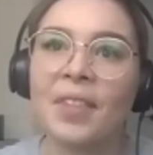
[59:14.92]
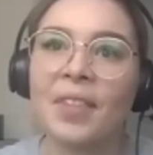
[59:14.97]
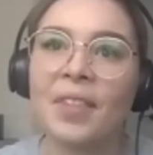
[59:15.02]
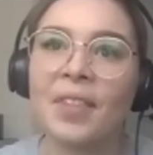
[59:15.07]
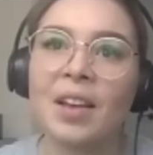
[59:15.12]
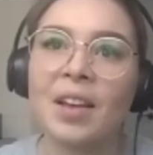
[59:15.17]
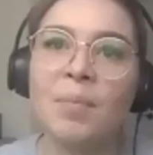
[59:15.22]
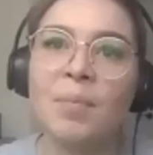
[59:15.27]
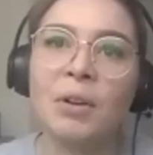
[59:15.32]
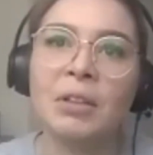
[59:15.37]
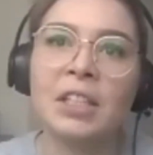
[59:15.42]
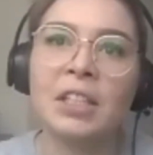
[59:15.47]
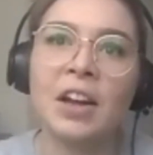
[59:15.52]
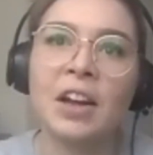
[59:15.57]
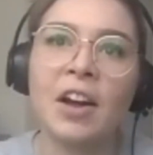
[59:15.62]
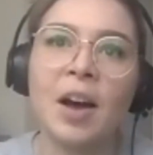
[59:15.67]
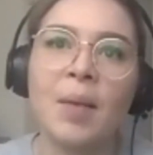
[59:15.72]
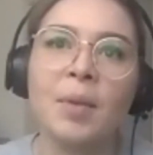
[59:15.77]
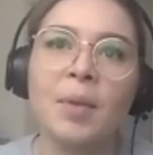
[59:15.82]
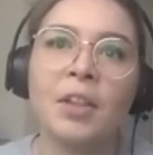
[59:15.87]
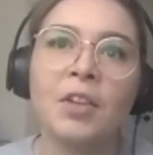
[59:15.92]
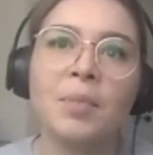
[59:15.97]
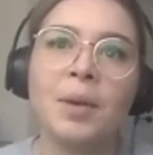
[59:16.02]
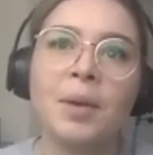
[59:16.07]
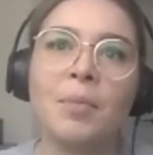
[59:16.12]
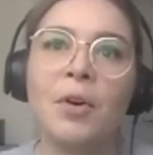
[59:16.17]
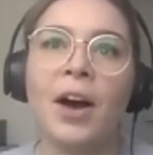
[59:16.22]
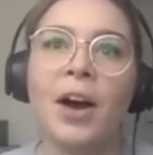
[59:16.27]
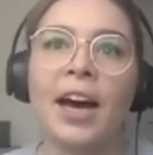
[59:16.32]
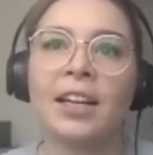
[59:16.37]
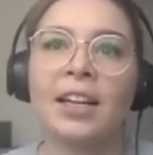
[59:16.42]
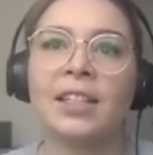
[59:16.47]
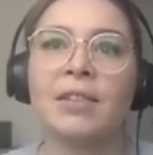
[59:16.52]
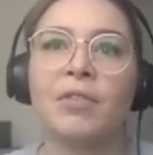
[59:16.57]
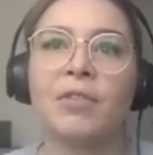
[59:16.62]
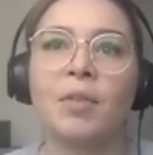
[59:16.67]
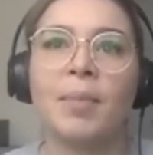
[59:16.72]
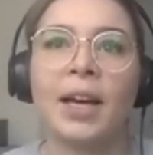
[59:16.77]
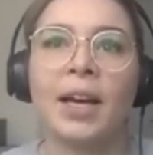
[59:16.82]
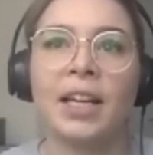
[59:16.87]
But also I'm a little bit more active
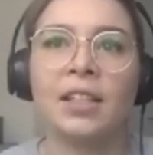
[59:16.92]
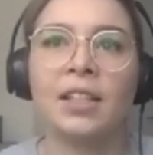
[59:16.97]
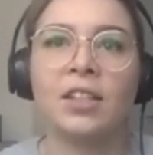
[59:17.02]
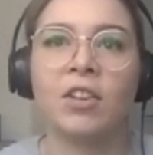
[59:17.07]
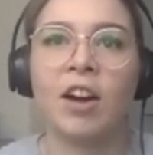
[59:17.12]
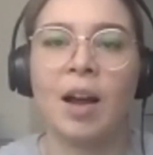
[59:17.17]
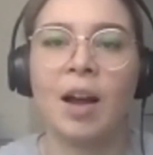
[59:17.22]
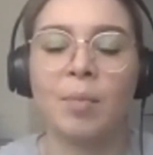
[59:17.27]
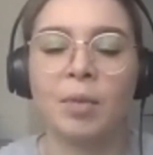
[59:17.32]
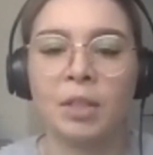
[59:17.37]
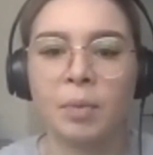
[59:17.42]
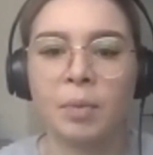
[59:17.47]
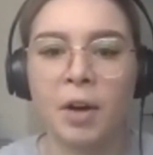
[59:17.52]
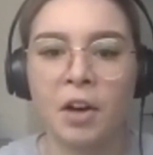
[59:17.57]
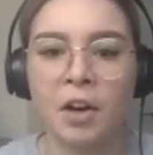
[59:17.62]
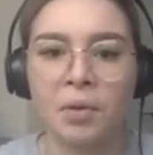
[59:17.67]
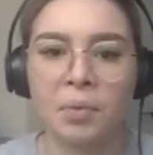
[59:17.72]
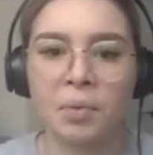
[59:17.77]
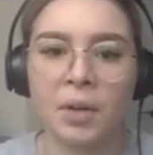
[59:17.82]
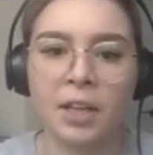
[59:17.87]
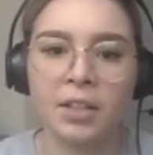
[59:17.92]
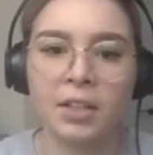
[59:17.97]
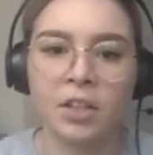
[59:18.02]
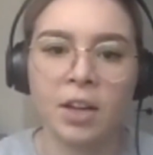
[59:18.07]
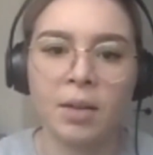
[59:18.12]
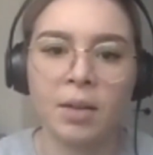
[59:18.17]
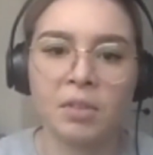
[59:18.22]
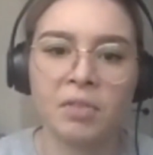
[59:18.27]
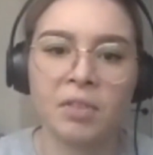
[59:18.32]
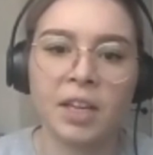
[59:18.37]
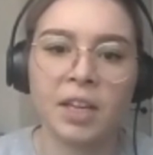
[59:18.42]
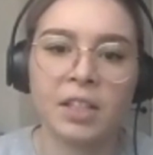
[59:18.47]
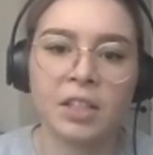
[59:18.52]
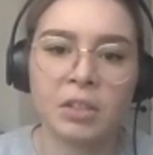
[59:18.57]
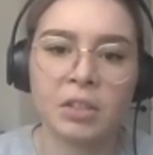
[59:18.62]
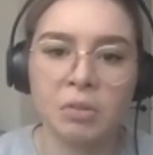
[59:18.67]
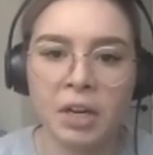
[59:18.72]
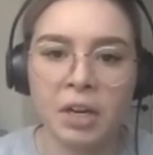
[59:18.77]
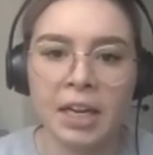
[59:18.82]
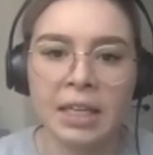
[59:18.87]
on my Instagram as well in terms of like
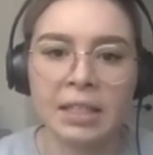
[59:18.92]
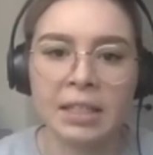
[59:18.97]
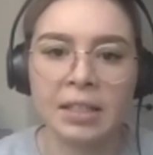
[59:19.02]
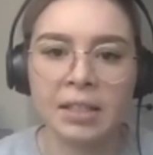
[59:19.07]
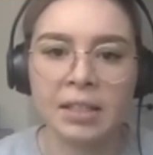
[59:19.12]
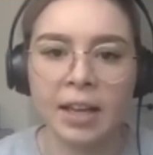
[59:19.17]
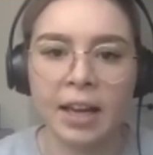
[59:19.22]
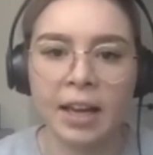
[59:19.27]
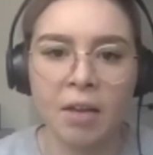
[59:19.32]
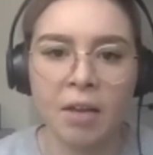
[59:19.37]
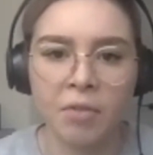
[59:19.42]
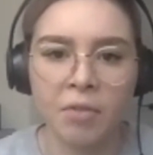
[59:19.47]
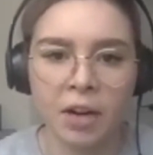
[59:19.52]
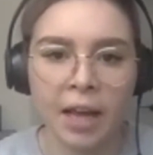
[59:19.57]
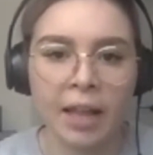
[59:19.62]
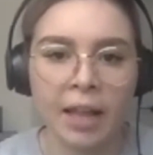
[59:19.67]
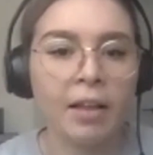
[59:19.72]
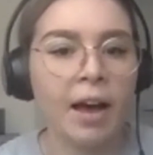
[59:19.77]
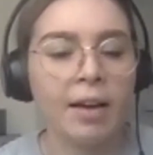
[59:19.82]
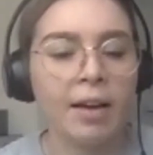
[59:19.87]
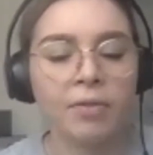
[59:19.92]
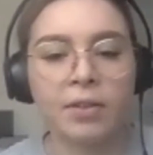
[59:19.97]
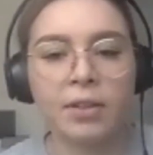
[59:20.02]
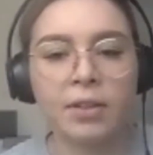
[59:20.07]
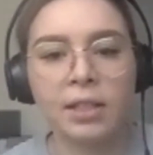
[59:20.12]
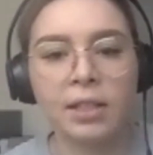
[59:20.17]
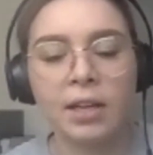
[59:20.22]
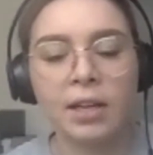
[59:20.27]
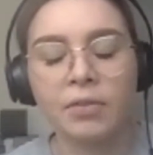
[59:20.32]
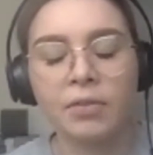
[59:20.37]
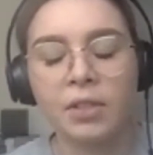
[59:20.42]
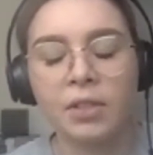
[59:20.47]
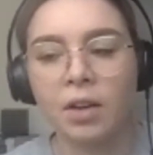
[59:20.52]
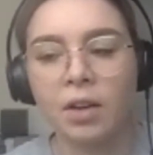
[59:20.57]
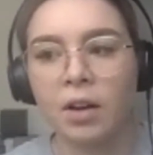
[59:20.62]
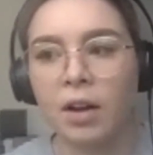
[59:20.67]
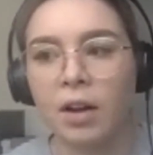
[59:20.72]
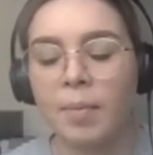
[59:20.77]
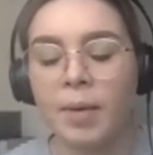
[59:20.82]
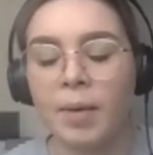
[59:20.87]
stories, like everyday life and stuff.
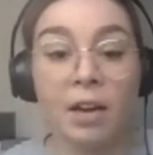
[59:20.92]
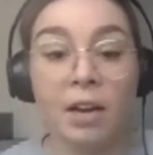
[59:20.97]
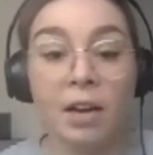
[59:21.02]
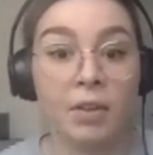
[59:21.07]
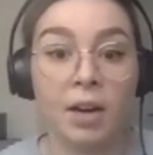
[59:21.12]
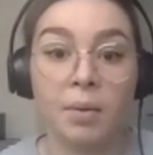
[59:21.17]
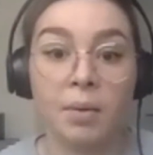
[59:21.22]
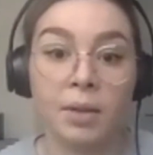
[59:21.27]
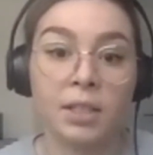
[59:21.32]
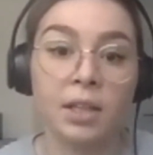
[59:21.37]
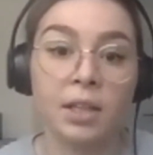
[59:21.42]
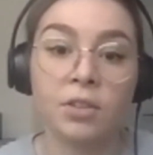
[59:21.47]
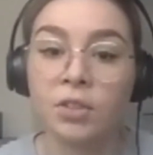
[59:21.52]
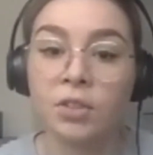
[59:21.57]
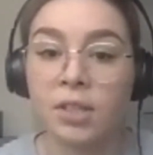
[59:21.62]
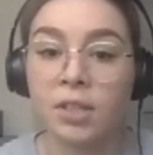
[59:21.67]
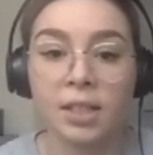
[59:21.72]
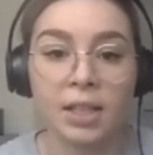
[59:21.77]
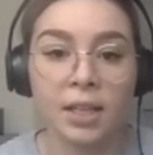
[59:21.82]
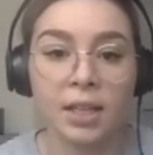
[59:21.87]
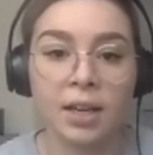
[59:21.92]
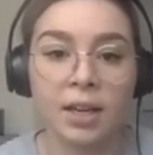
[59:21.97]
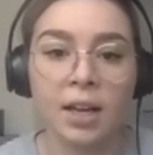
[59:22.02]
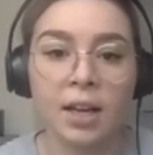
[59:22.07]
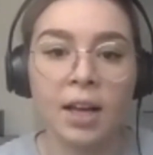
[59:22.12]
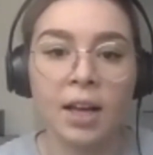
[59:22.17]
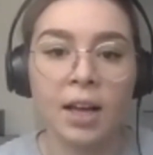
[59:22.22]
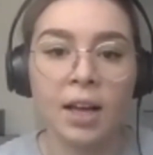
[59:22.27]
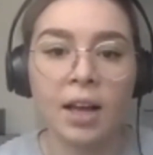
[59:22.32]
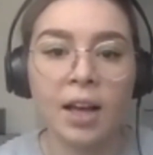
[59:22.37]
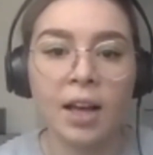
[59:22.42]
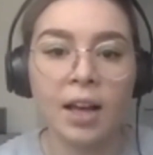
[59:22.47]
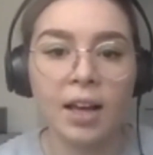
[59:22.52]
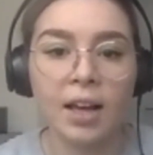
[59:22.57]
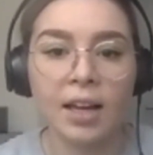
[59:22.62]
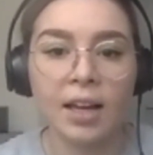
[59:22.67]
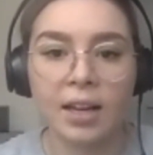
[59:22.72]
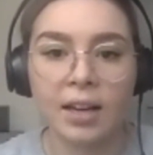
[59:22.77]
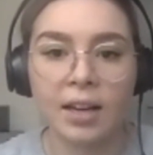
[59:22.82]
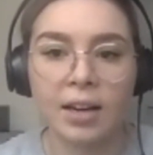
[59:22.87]
So, I mean, if anyone's interested
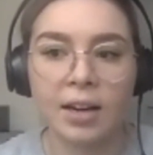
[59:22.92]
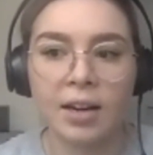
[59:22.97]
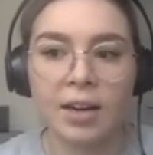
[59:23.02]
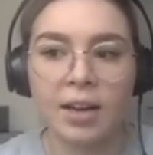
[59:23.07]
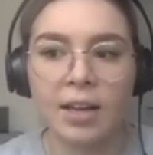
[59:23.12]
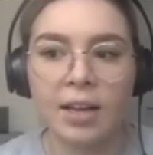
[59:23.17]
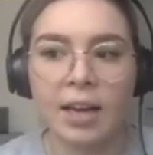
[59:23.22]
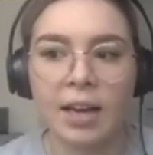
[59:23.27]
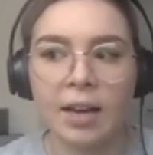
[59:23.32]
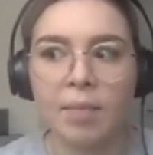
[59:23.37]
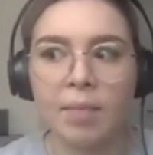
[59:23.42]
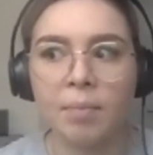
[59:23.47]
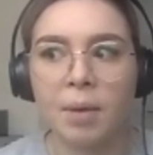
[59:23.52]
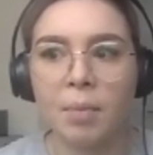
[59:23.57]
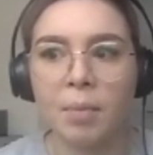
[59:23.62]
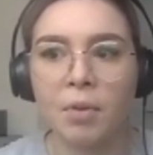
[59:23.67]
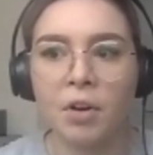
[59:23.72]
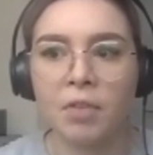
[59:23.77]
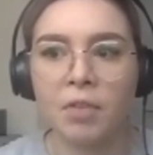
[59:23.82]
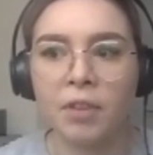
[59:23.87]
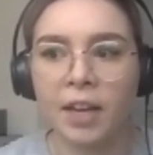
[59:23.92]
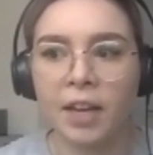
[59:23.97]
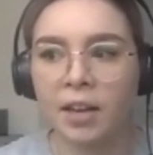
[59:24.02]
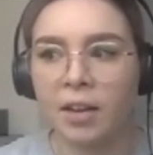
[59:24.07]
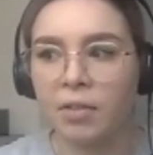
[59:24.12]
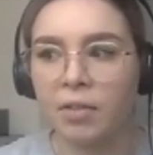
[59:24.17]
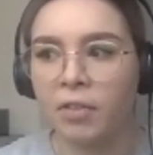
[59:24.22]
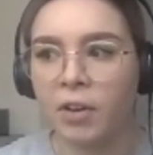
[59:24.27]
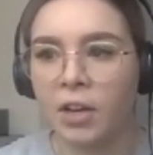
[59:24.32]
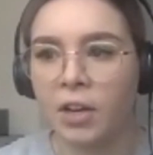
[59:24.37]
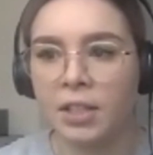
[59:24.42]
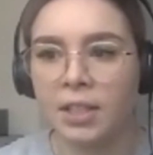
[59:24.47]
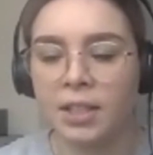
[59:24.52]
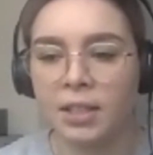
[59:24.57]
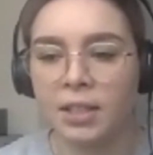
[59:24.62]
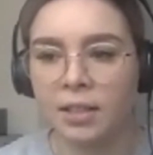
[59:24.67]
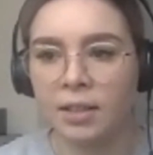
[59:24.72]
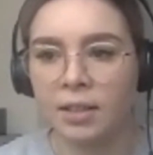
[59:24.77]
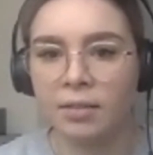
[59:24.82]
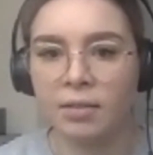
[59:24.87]
in getting a bit more of like a
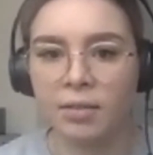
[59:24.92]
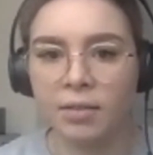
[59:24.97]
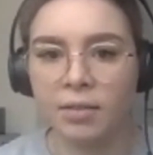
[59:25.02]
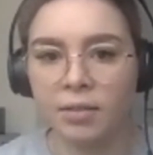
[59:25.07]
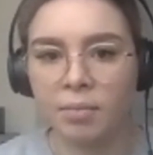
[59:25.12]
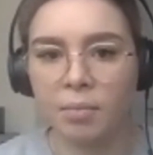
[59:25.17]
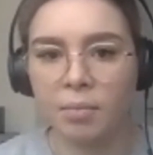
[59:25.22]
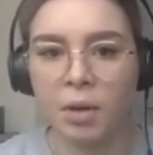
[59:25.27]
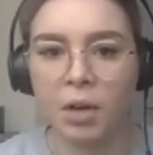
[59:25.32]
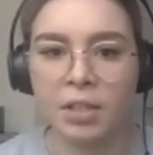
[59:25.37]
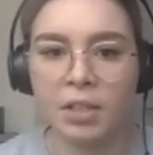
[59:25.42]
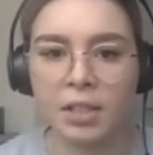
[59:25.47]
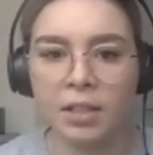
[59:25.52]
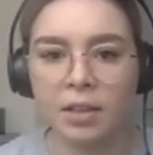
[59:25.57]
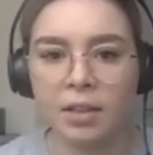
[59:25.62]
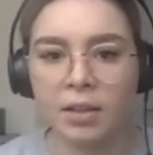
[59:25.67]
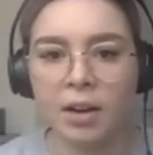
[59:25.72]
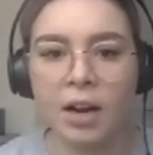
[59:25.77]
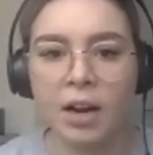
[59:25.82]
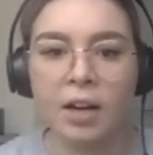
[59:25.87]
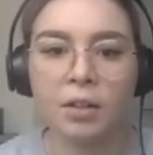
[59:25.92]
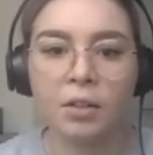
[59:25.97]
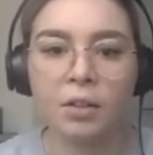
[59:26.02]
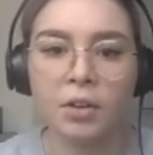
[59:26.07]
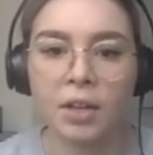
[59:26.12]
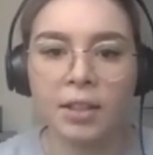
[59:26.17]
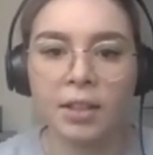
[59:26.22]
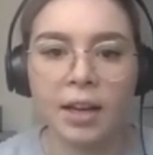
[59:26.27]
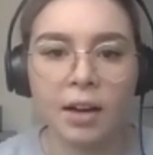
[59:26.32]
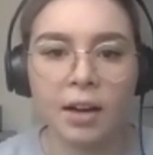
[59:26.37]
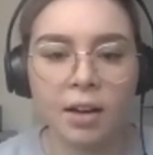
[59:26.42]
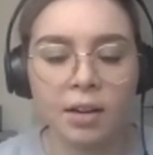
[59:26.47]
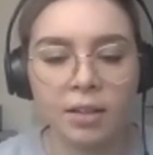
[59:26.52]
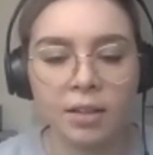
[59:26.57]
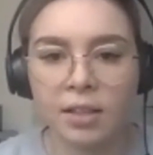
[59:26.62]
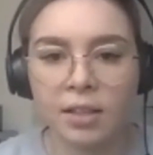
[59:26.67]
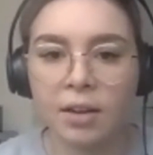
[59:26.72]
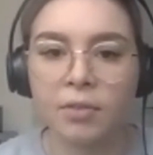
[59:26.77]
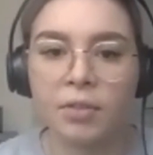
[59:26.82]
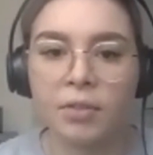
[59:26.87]
first person and kind of look at that kind of stuff than